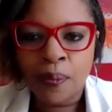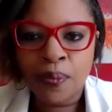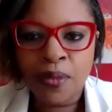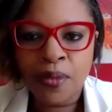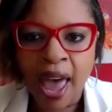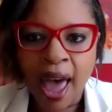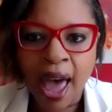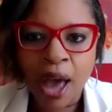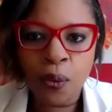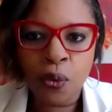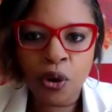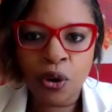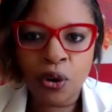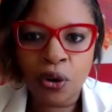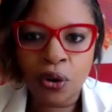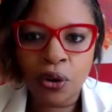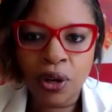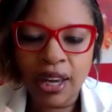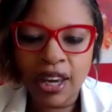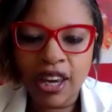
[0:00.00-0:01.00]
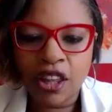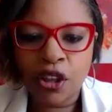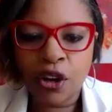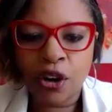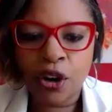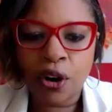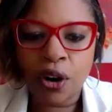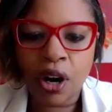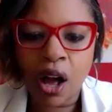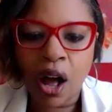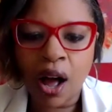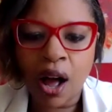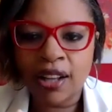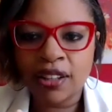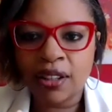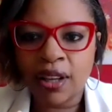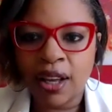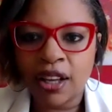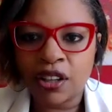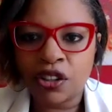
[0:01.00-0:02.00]
that will either
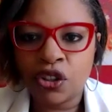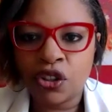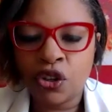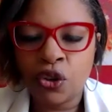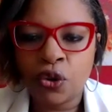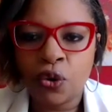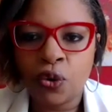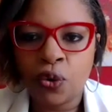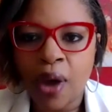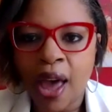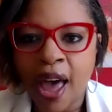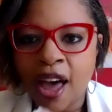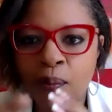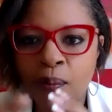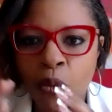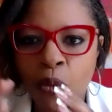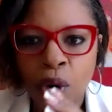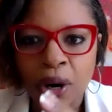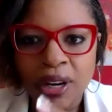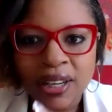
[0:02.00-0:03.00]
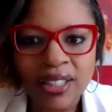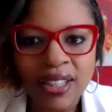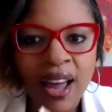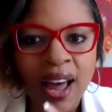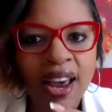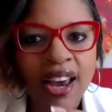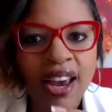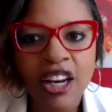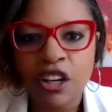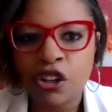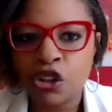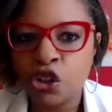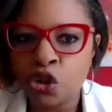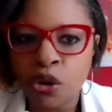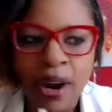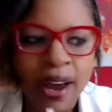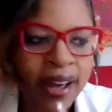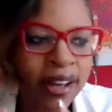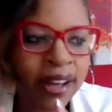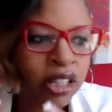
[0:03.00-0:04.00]
cause us to have more anxiety,
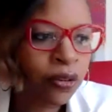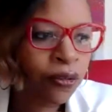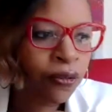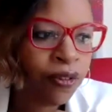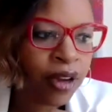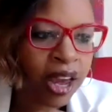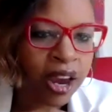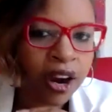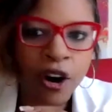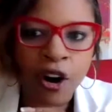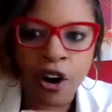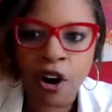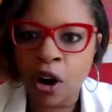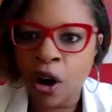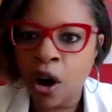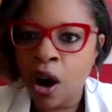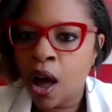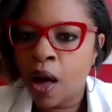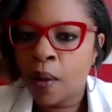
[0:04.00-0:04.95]
stress, fear,